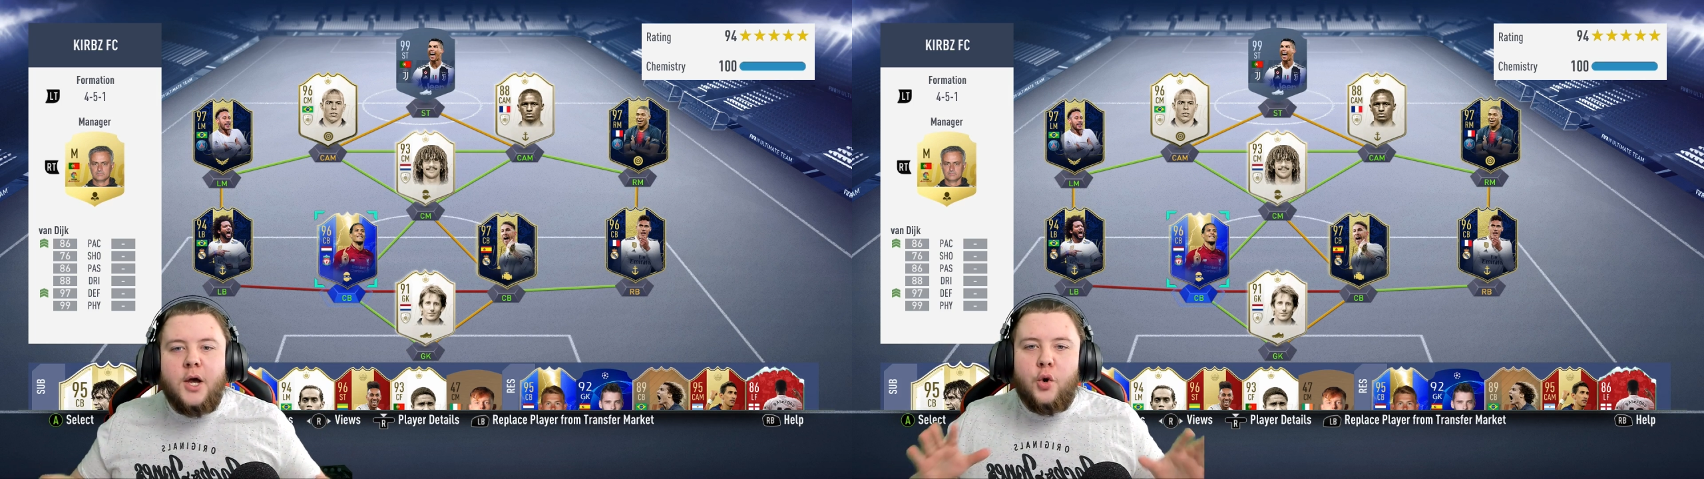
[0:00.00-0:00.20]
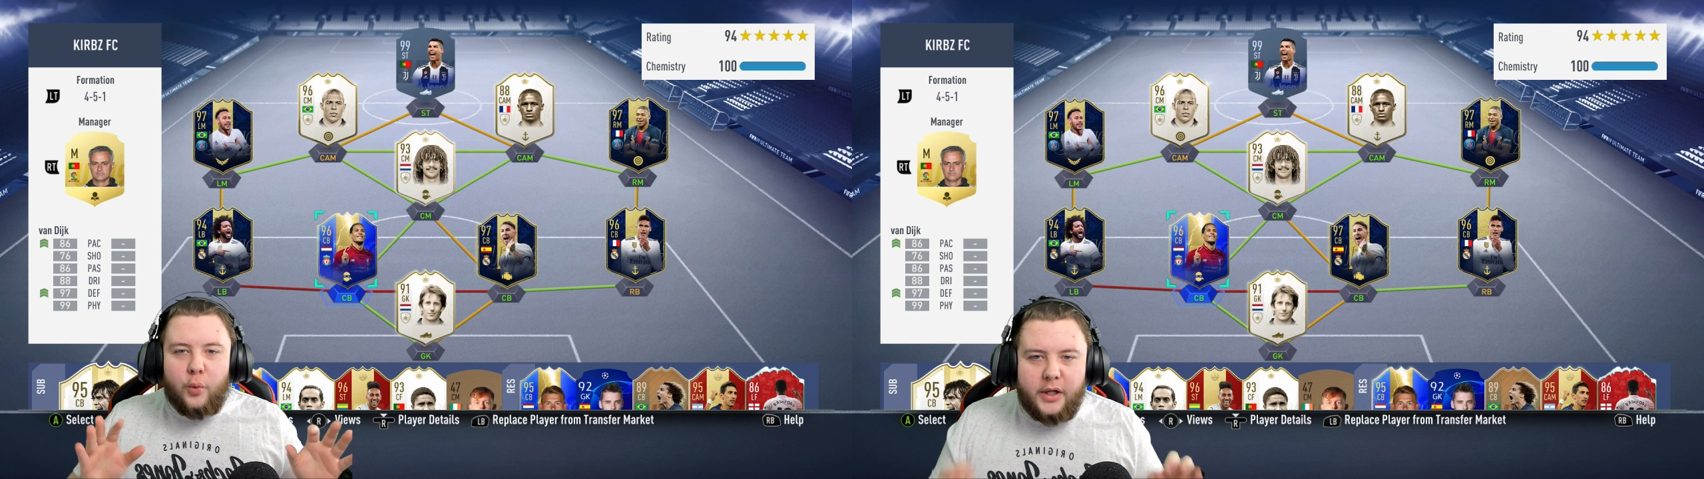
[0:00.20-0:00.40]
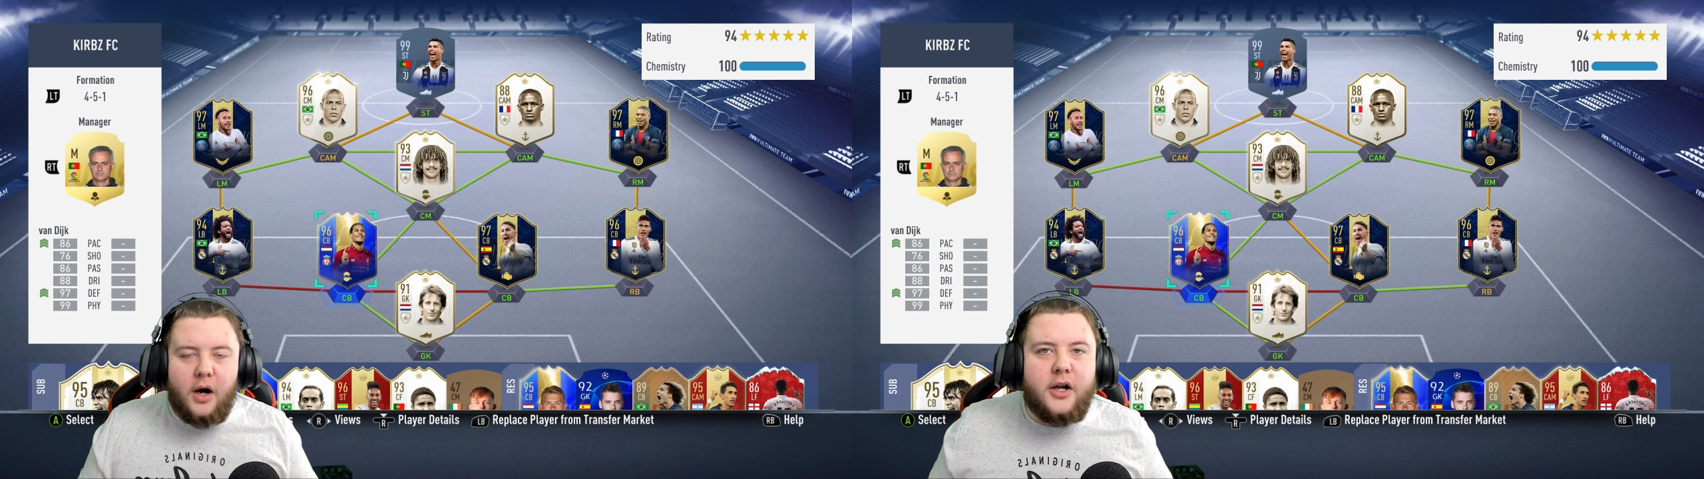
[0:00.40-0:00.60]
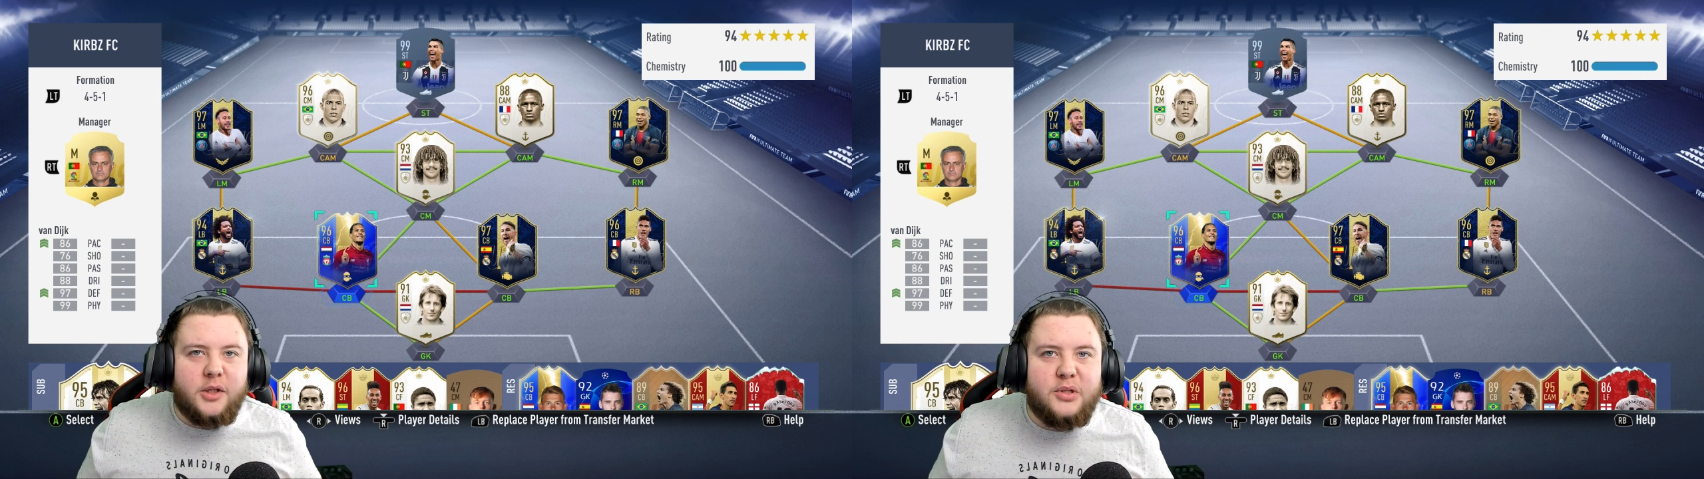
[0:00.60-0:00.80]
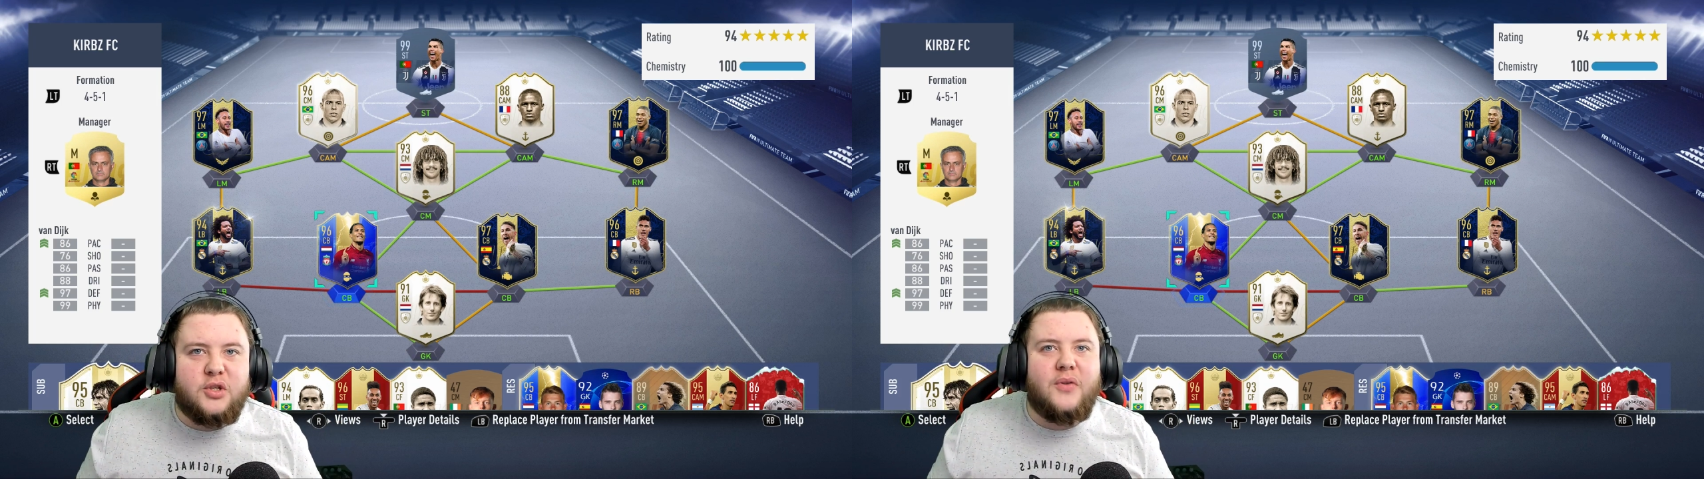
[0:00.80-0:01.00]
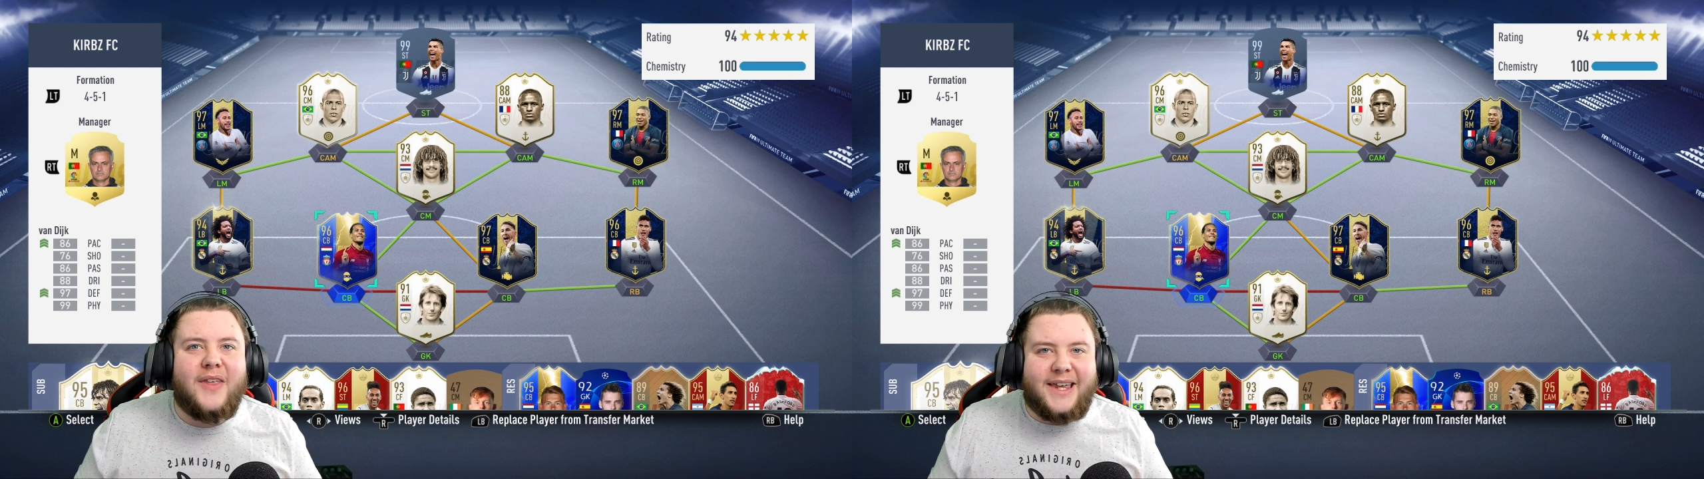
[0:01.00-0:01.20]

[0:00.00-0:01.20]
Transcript: We are going to be doing the